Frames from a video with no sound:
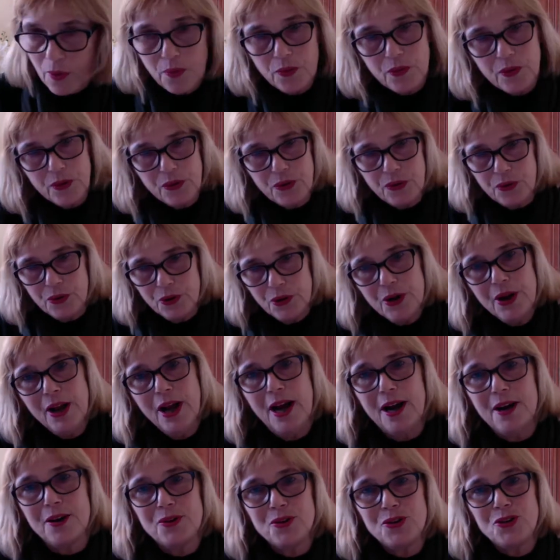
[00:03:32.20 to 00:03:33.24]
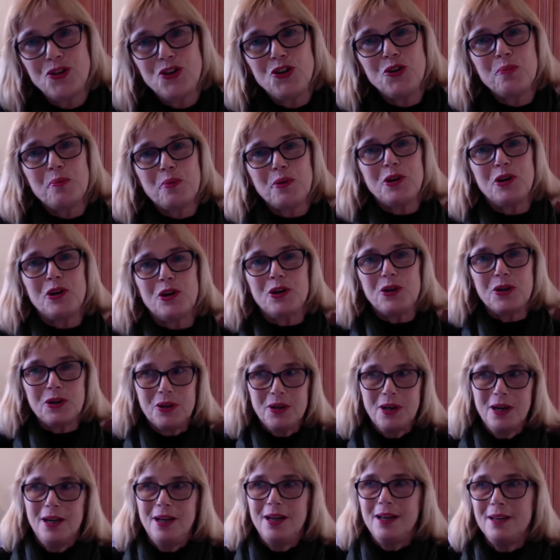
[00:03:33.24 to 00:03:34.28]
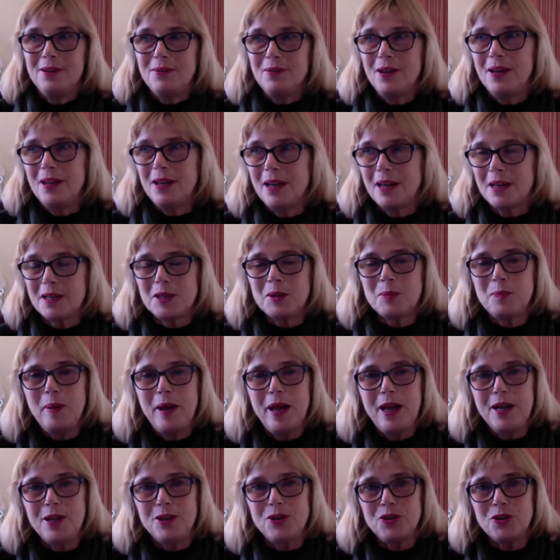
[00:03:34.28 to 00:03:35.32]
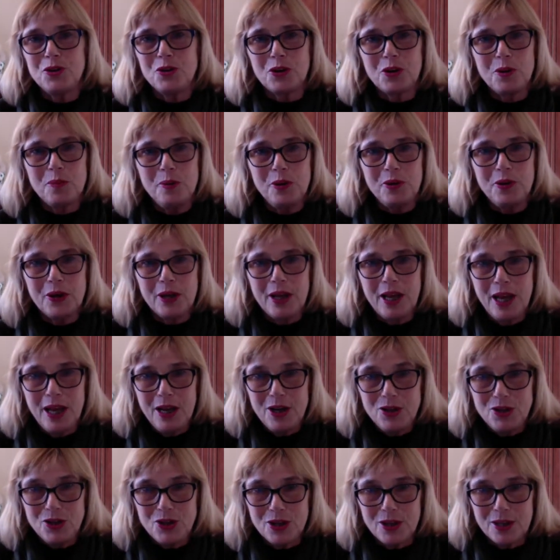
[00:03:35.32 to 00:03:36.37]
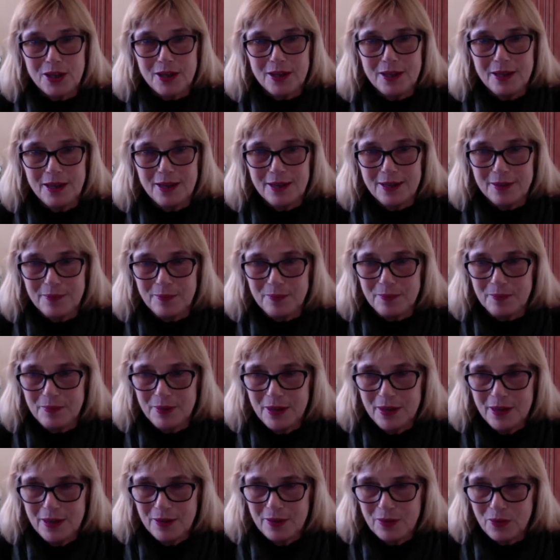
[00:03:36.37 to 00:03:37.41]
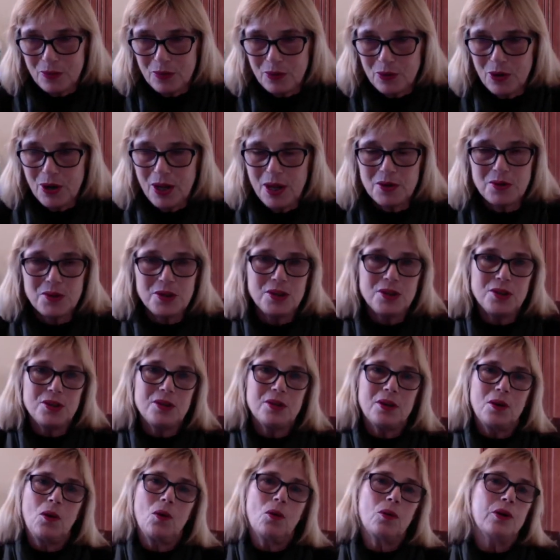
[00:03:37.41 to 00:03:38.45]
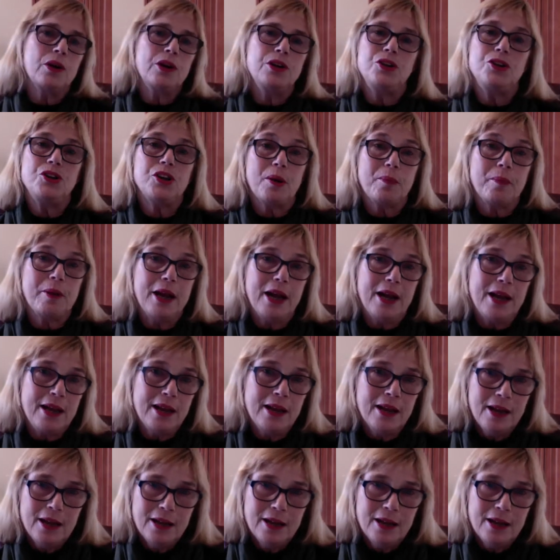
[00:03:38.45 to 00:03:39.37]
The third house, Jupiter, expands your communication. The third house is, or in Gemini.